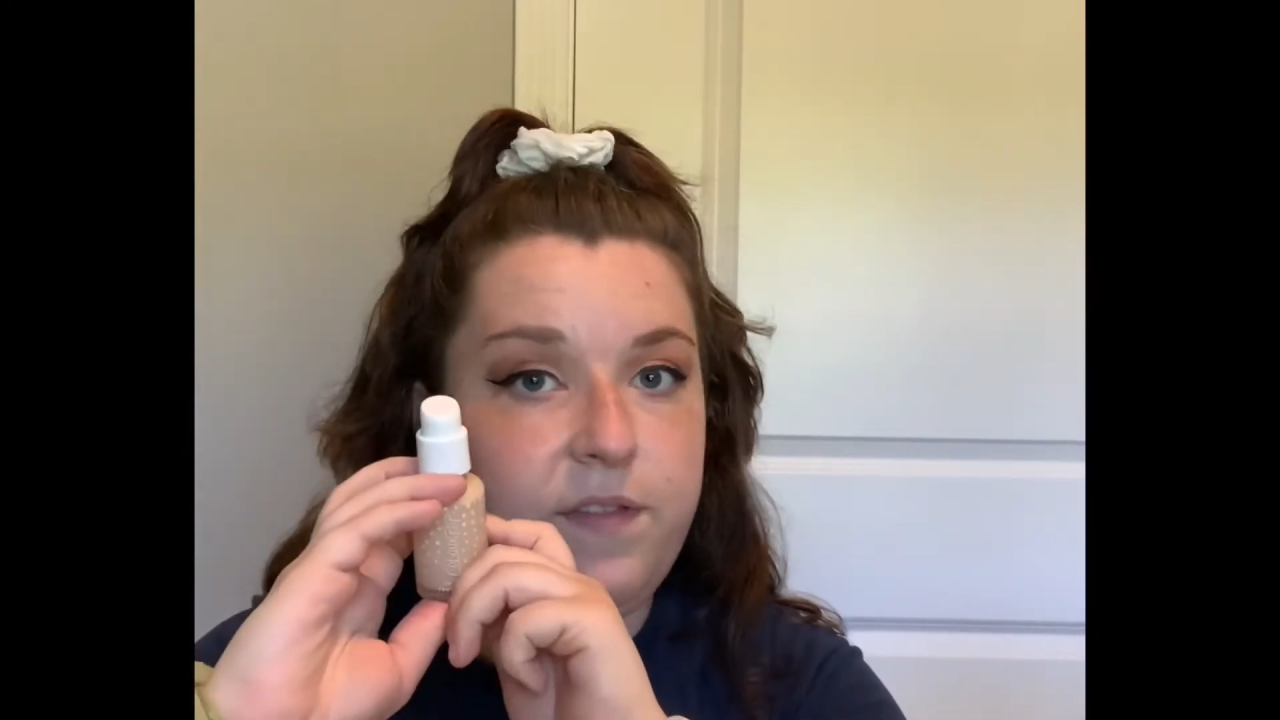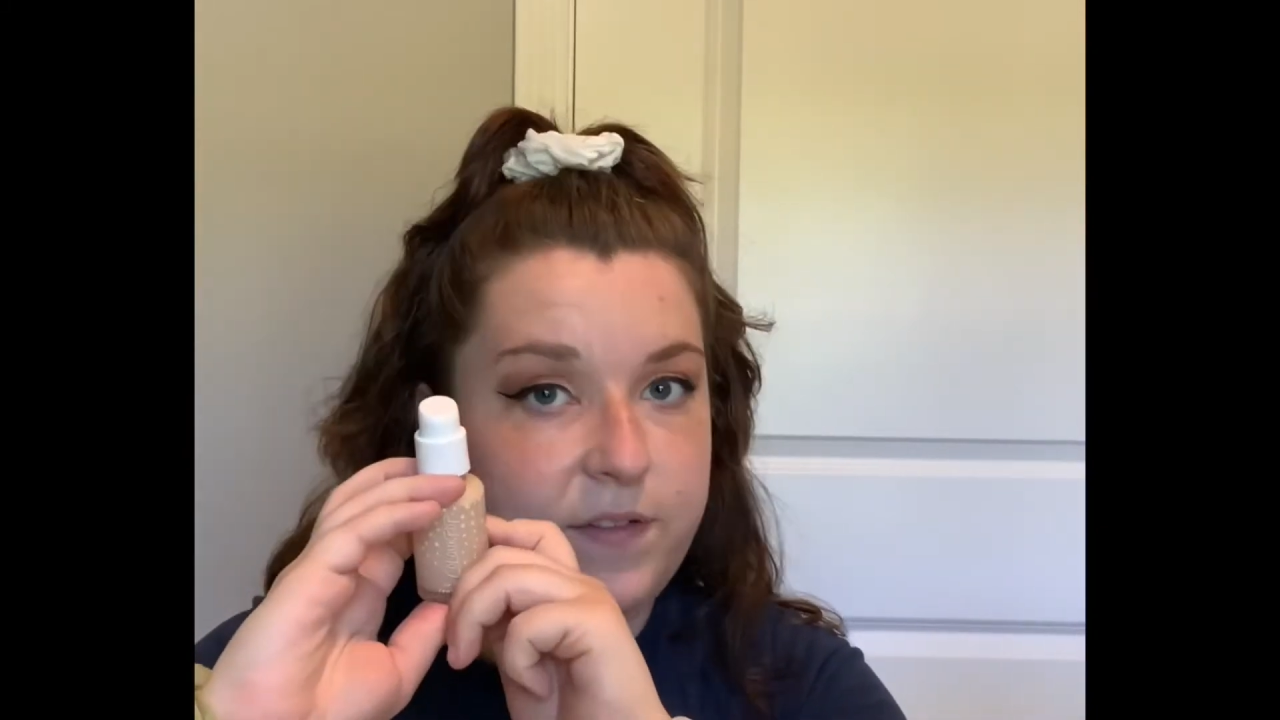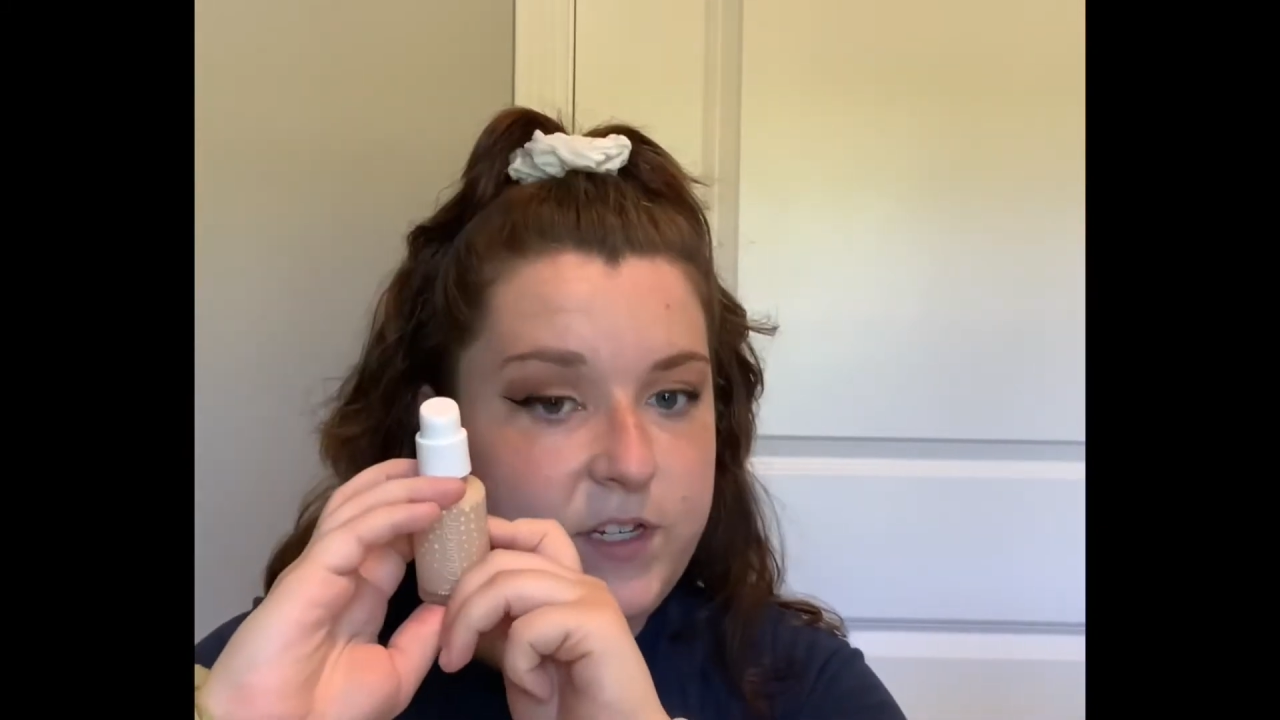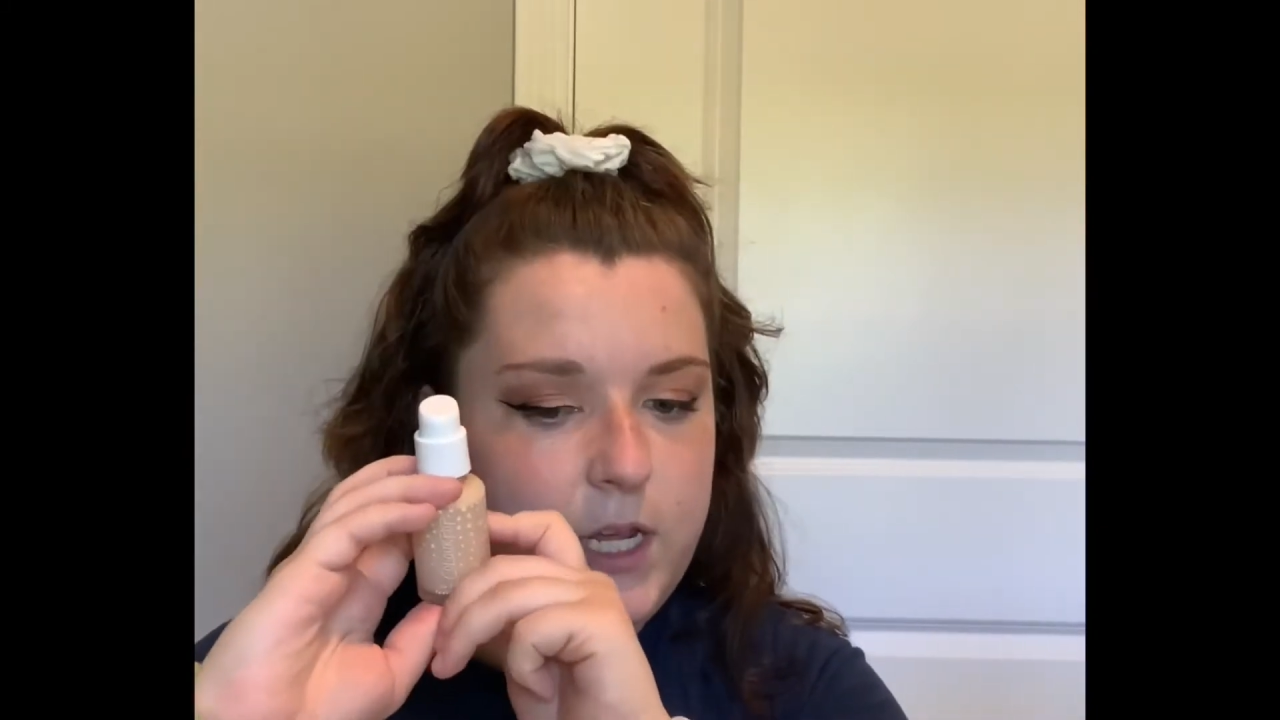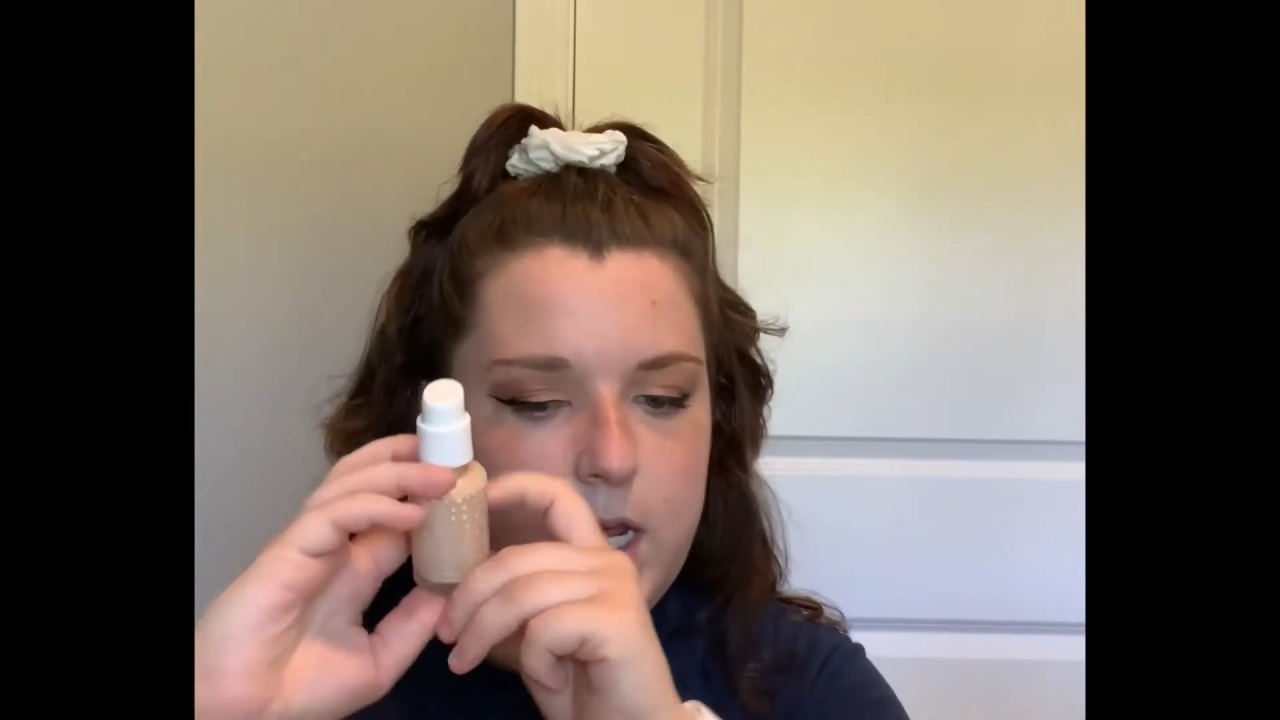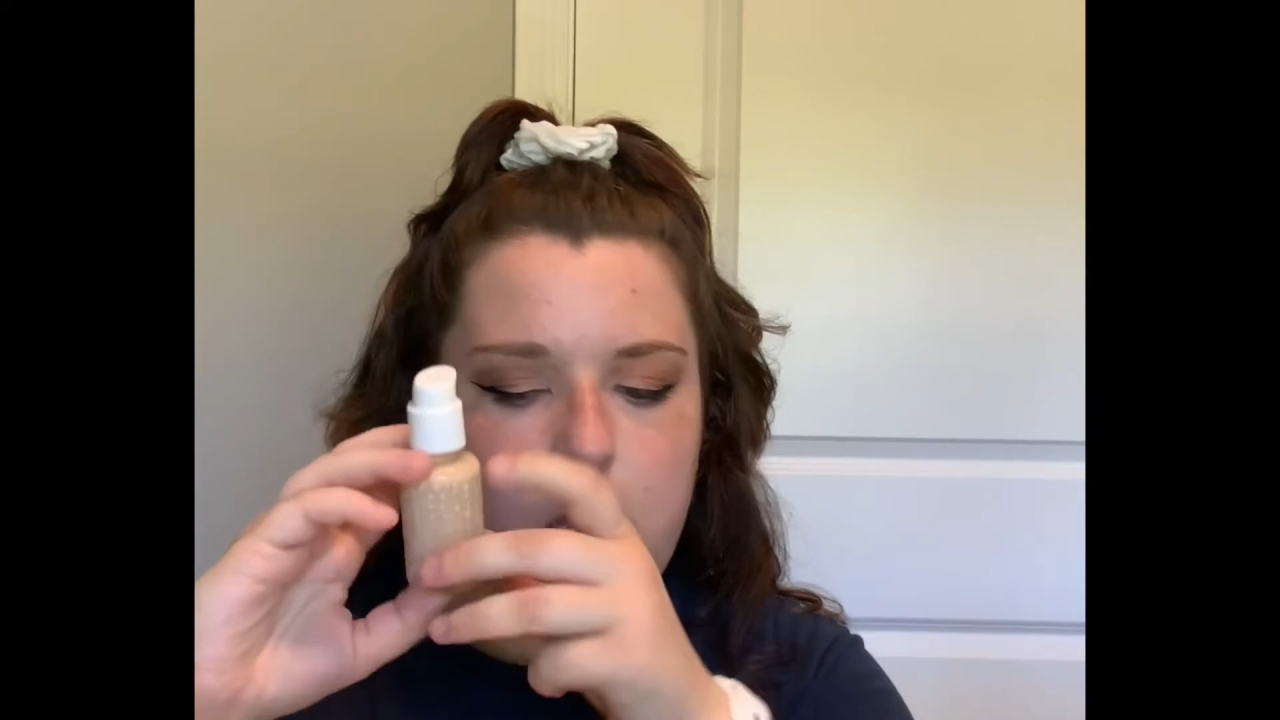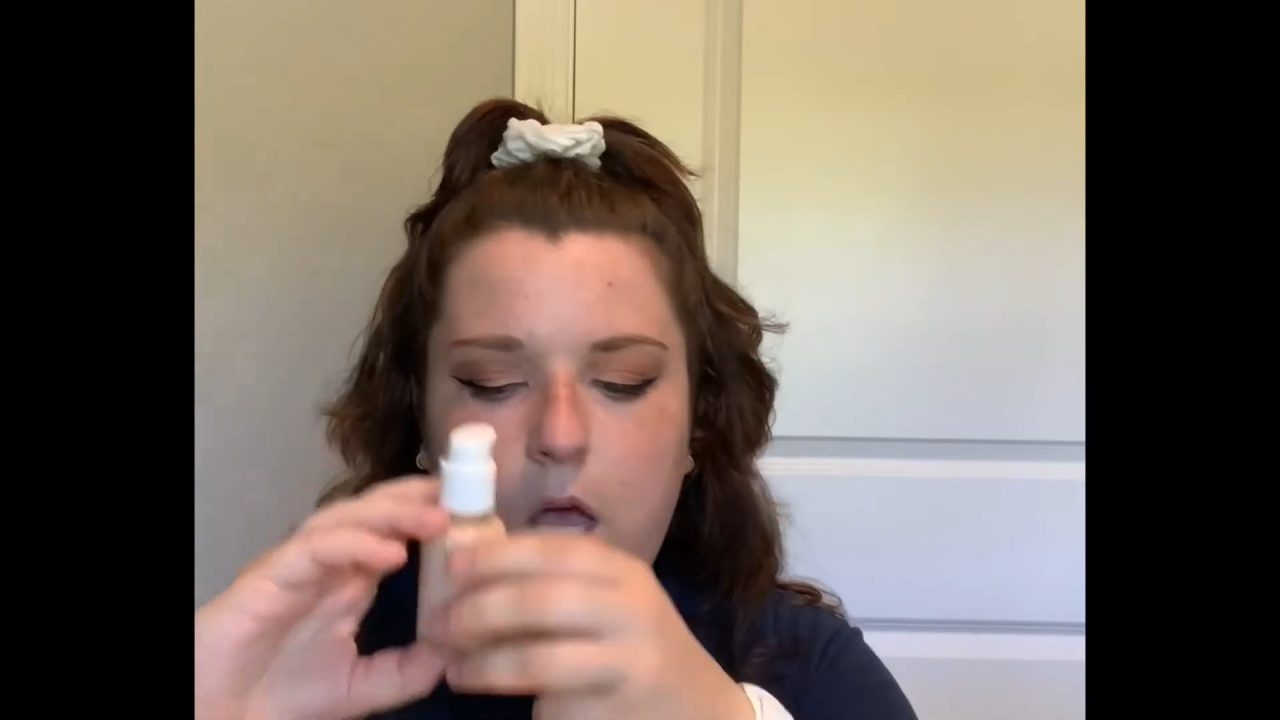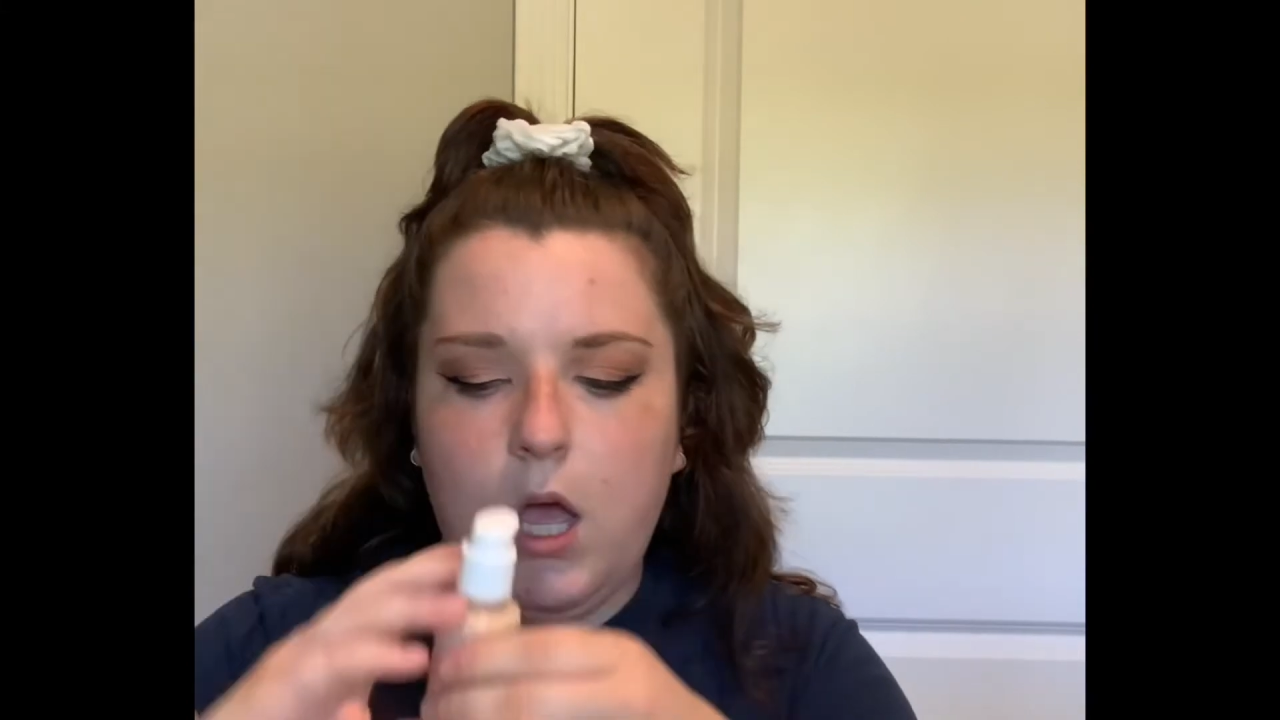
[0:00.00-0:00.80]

50.